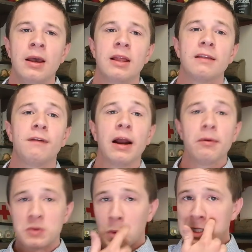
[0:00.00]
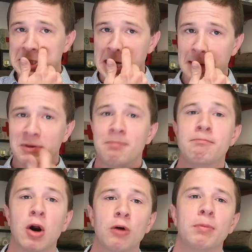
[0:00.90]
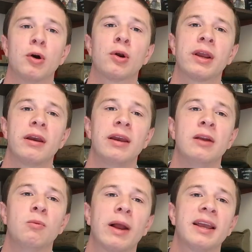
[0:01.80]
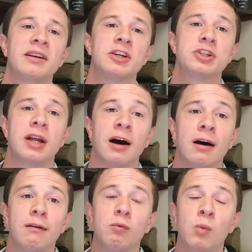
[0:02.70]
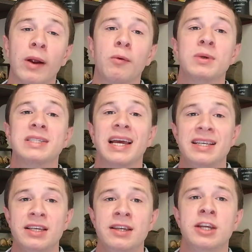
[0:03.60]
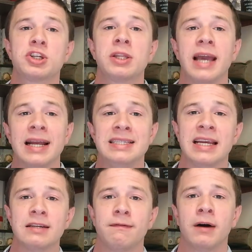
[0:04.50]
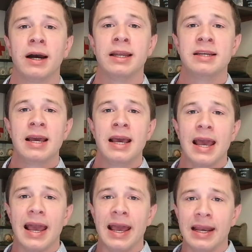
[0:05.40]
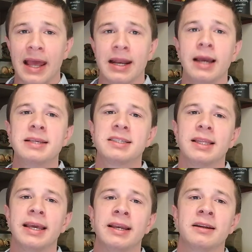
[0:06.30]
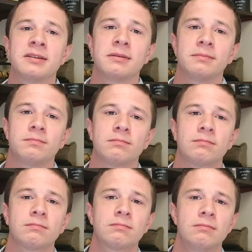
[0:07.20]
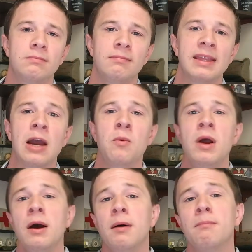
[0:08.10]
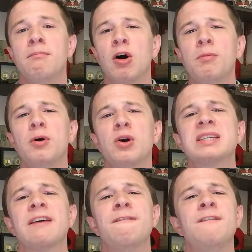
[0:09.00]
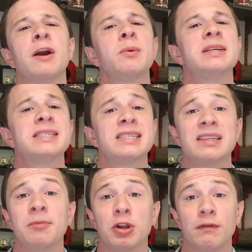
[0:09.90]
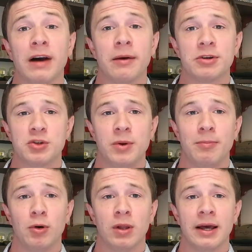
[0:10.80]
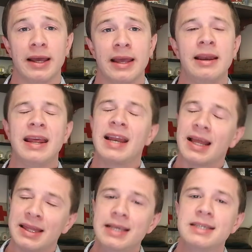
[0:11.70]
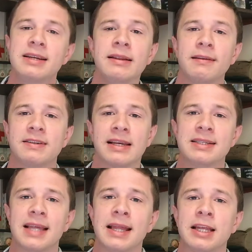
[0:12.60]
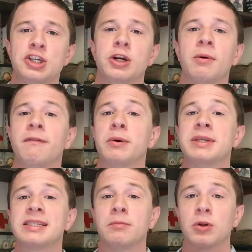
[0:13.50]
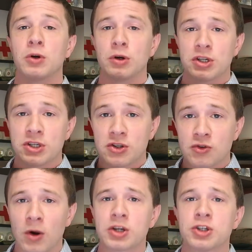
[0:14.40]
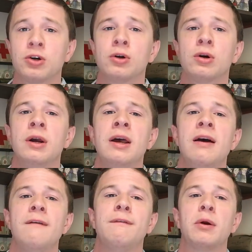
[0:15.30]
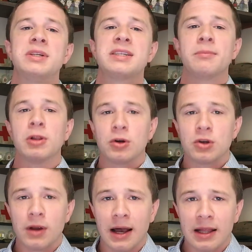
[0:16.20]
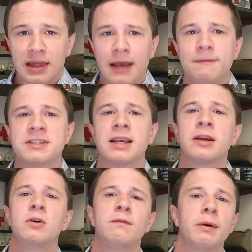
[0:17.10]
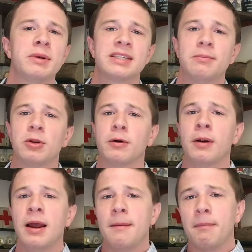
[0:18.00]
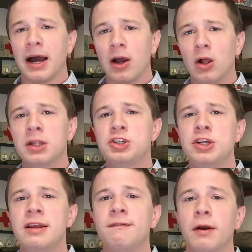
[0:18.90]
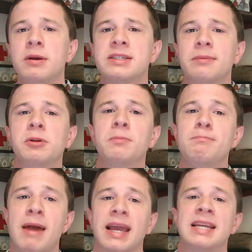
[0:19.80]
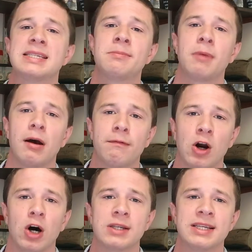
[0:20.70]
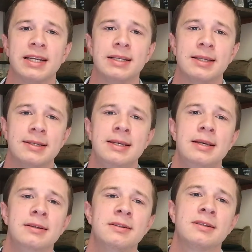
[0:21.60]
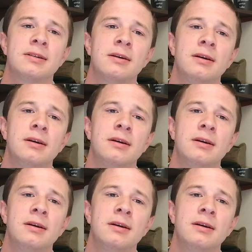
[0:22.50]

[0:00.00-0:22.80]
The virus was named Marburg in recognition of where it was initially identified and isolated. Now, Marburg is a very similar virus to Ebola, at least in the sense that they share a very similar structure, very similar life cycle, very similar biology, and very similar mechanism of causing disease.